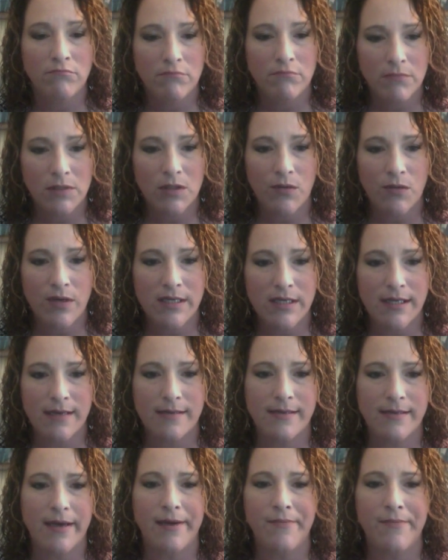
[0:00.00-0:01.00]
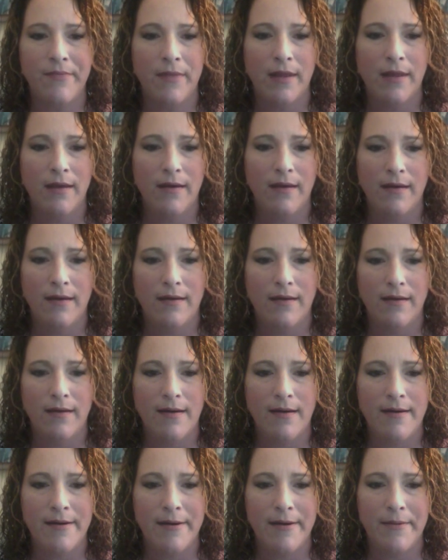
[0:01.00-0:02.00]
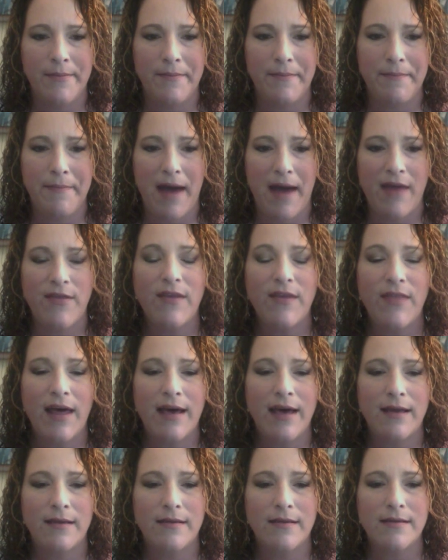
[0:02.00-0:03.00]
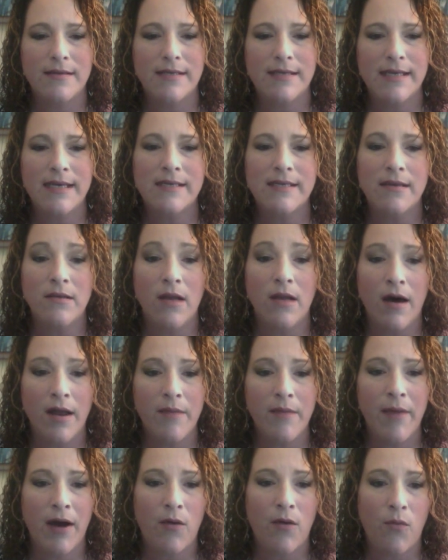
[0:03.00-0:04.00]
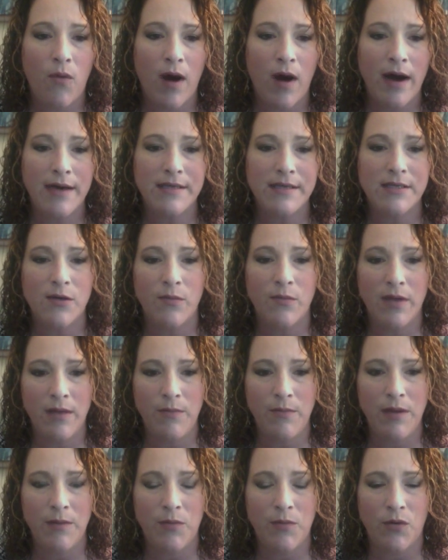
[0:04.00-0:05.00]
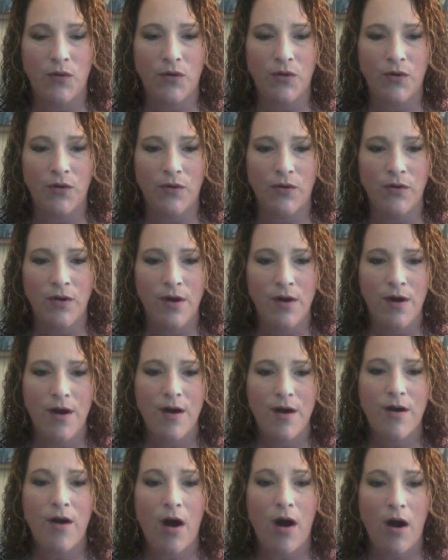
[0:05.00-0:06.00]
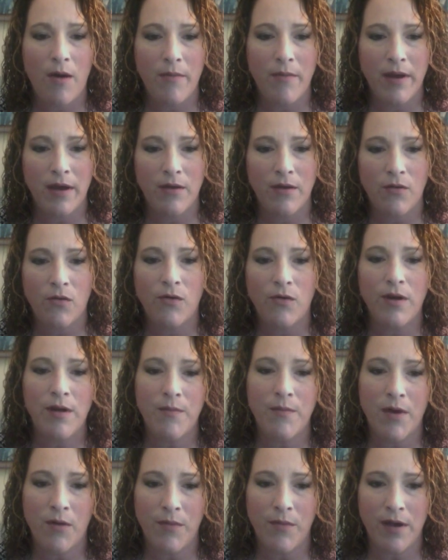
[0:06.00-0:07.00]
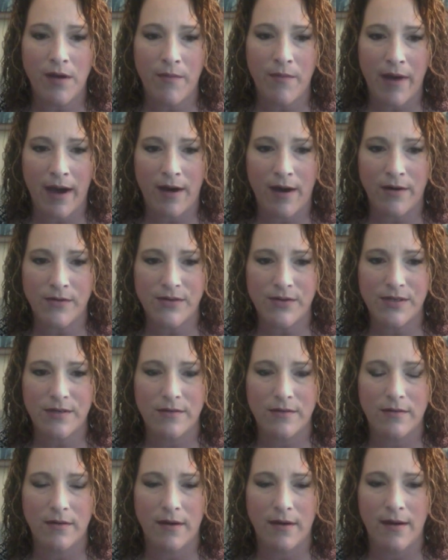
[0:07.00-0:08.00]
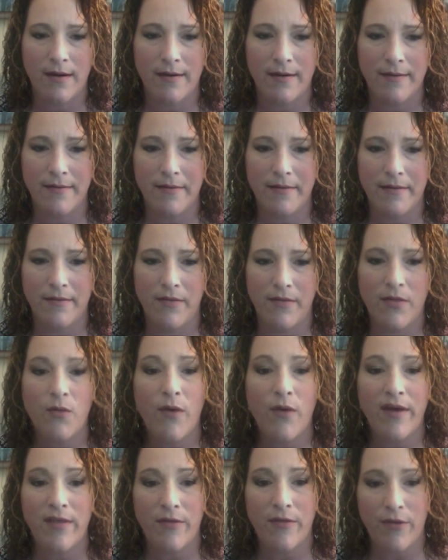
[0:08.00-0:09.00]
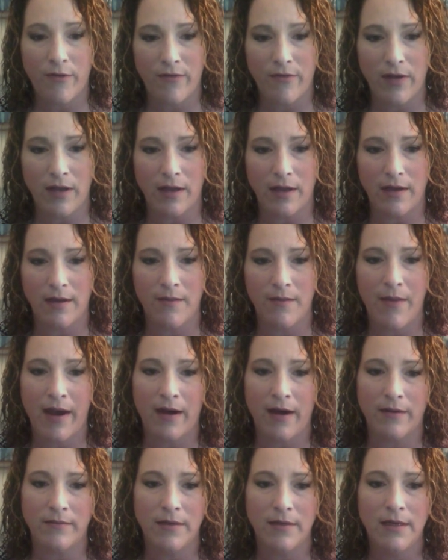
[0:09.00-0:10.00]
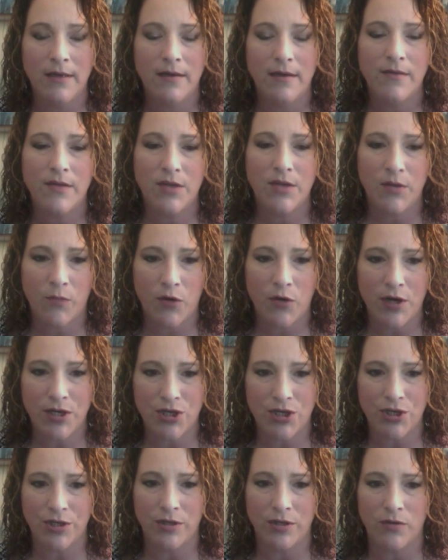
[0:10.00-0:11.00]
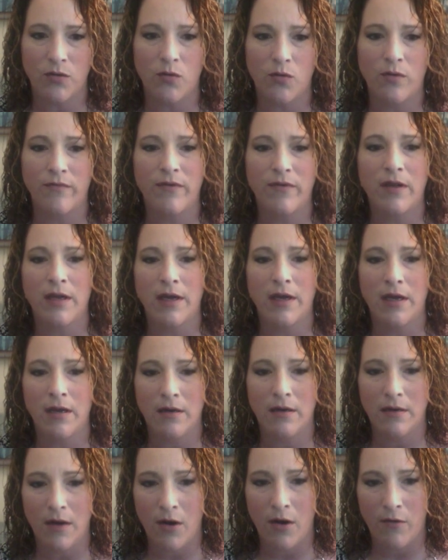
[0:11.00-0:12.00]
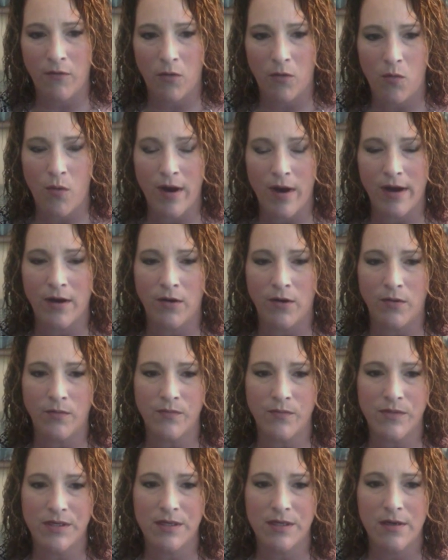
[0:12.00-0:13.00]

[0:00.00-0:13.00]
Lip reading: So what does that say? I think that says a lot about why so many people comment or email me about the way that they're feeling about the depression or feeling overwhelmed.